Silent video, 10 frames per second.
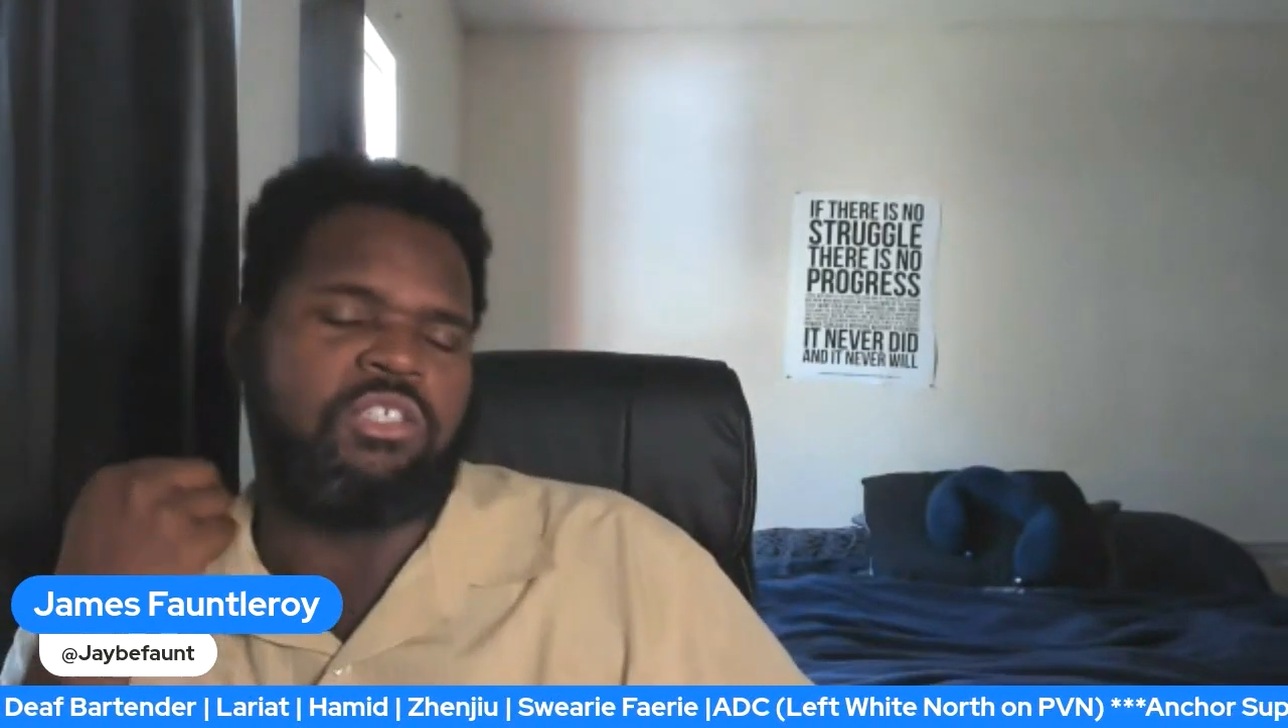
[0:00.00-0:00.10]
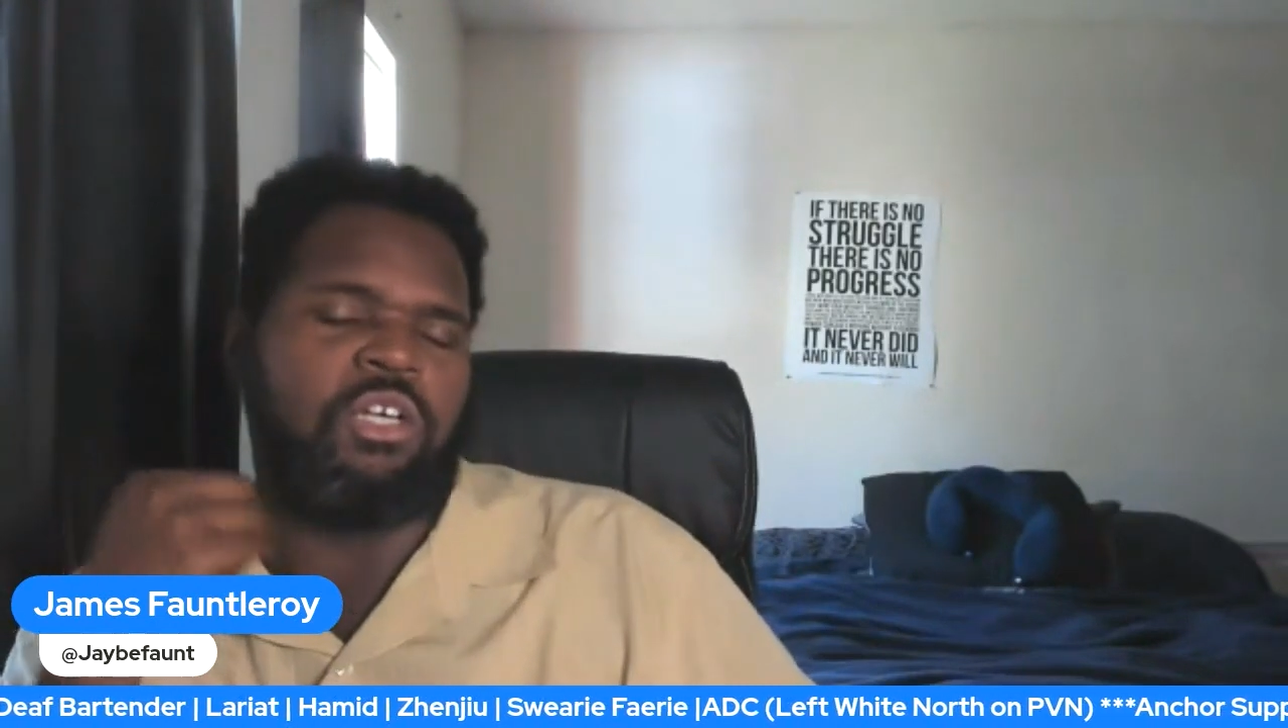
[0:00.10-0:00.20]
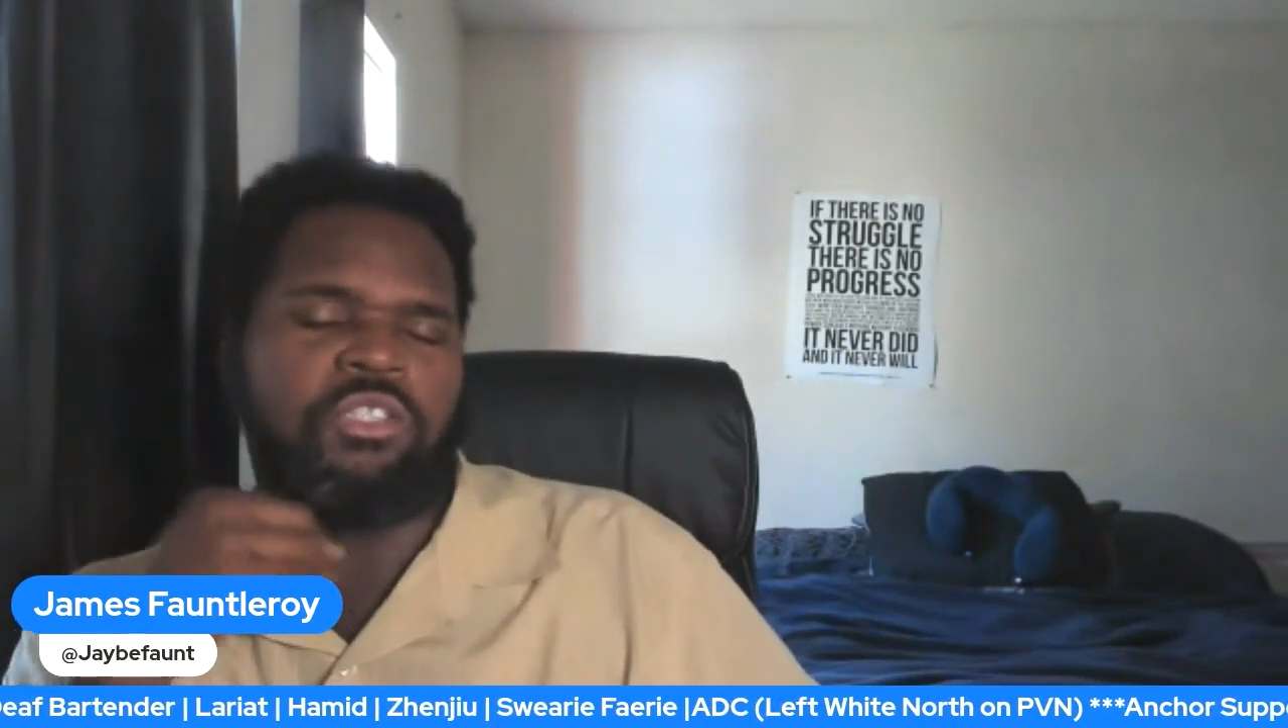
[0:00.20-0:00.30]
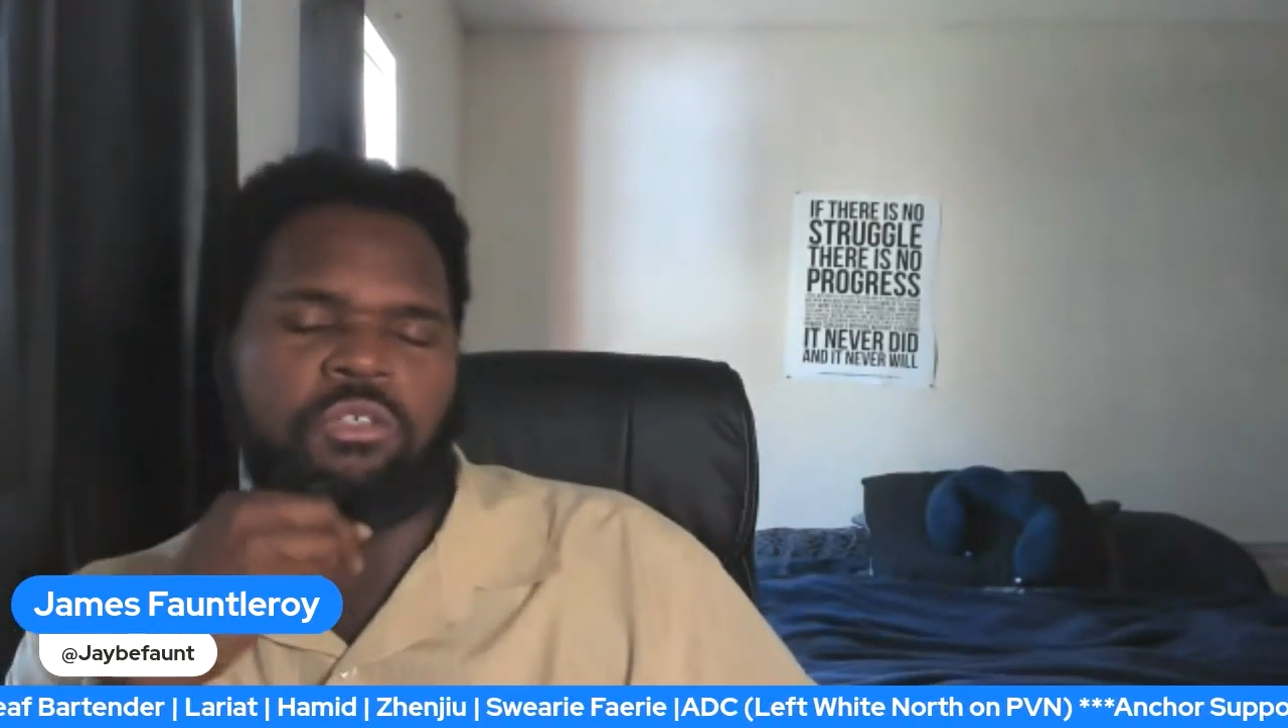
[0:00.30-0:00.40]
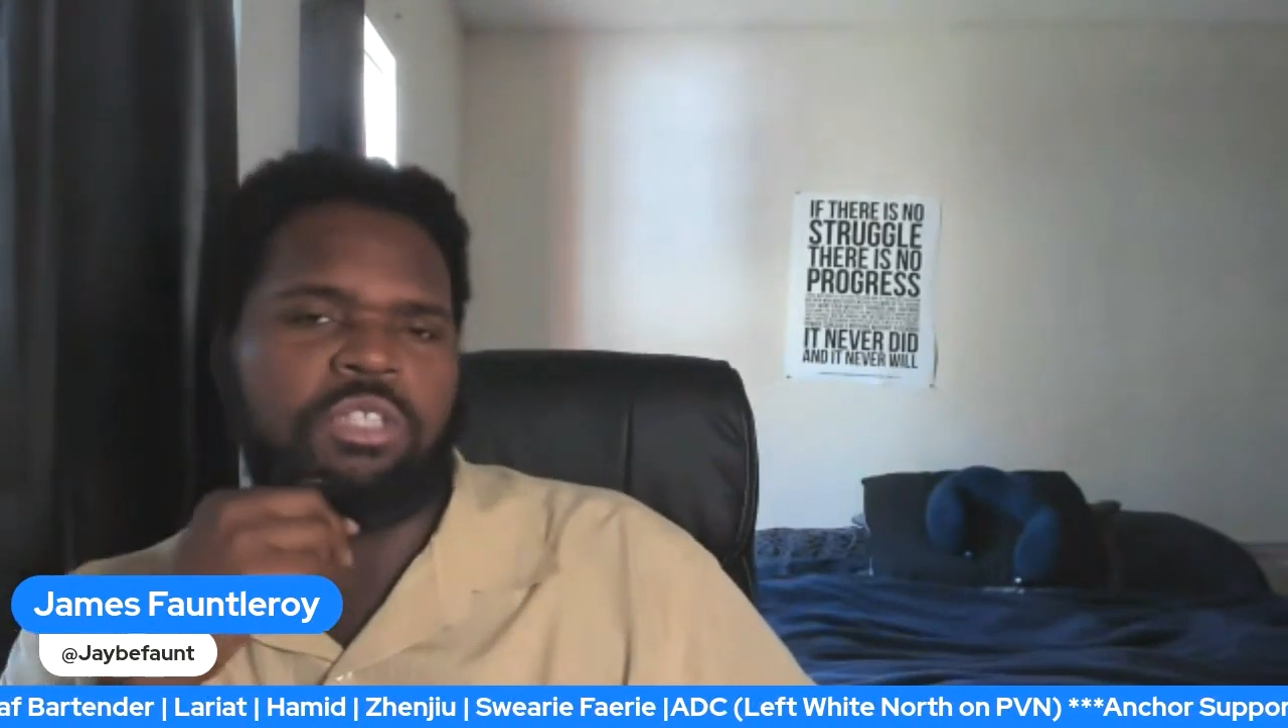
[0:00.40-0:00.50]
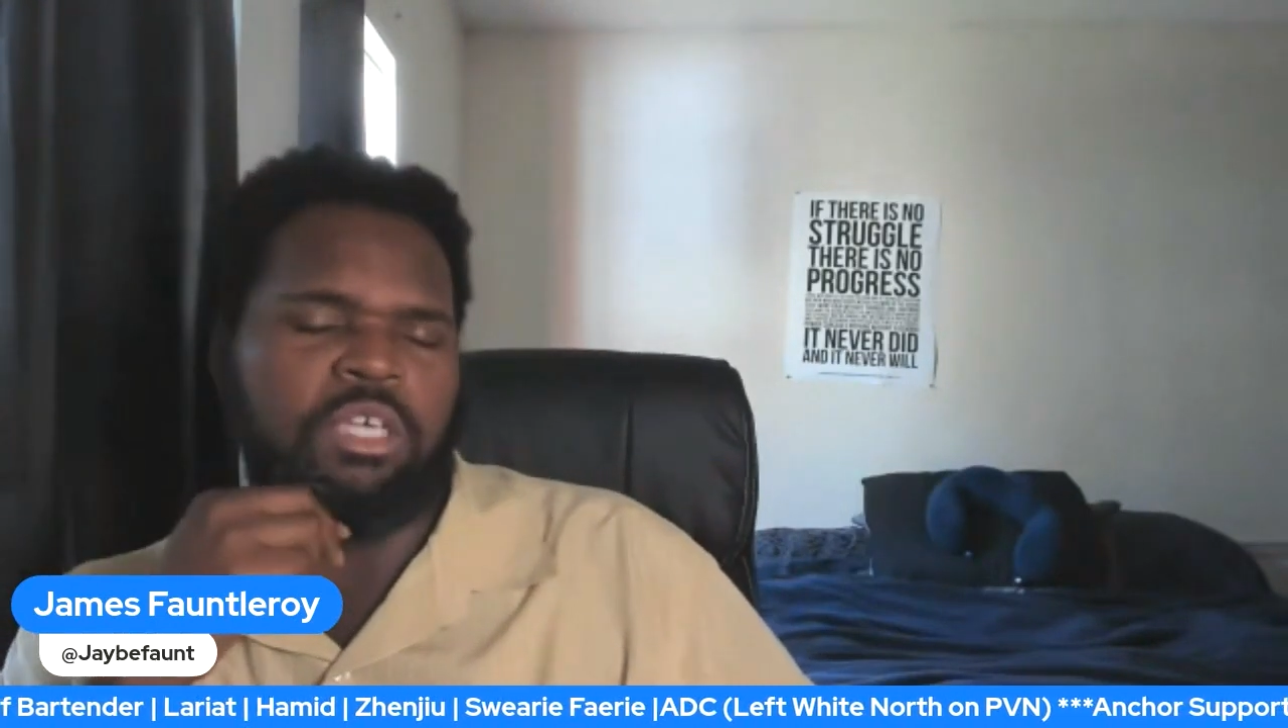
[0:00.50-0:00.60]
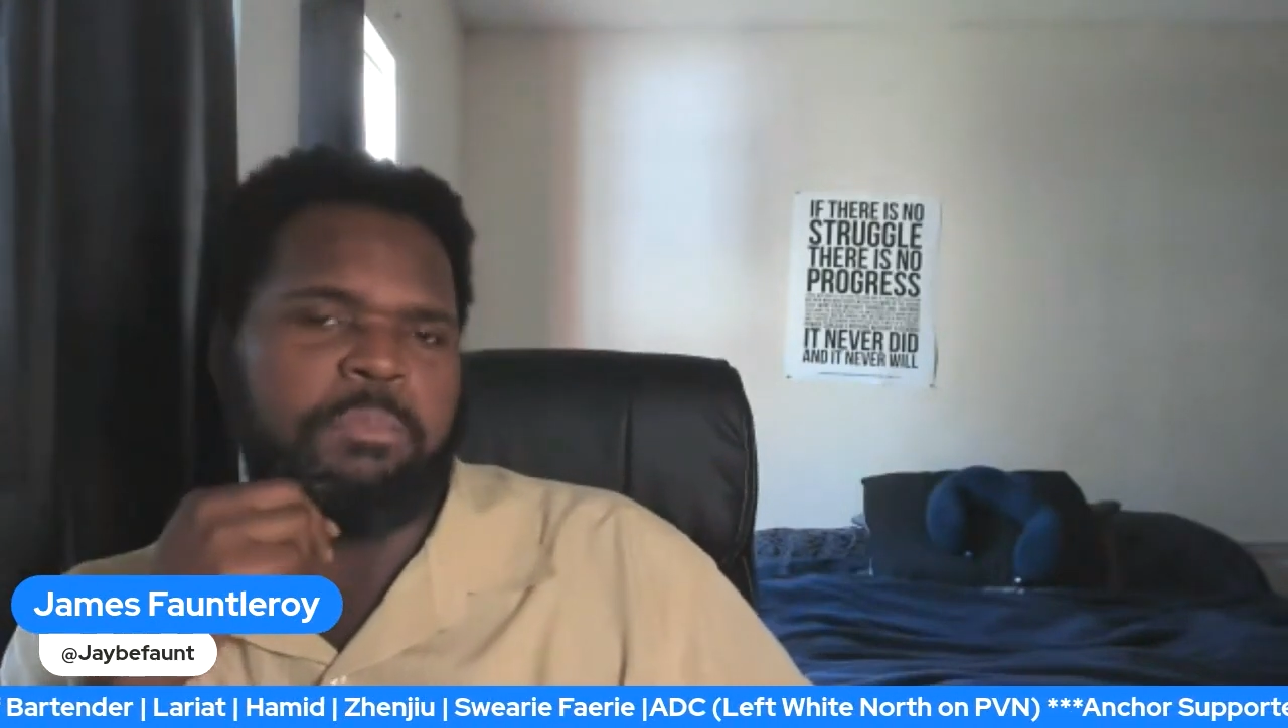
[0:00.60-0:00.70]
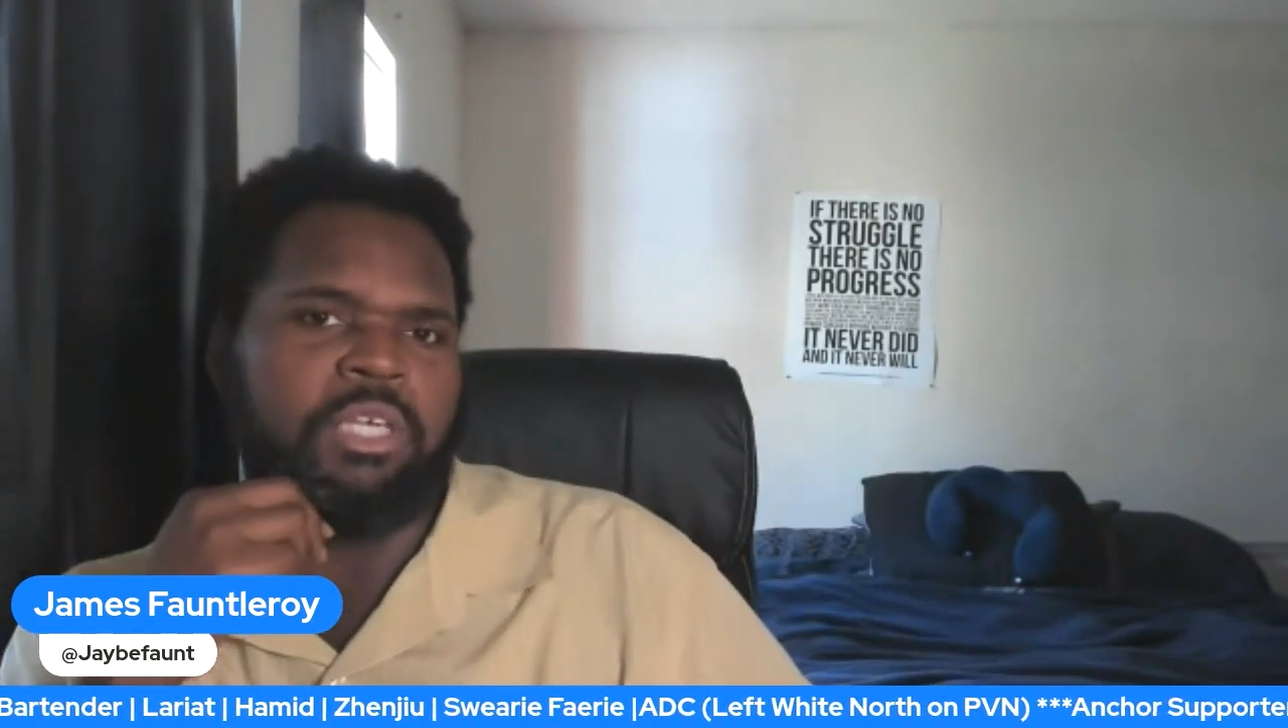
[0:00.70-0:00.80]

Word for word: also deeply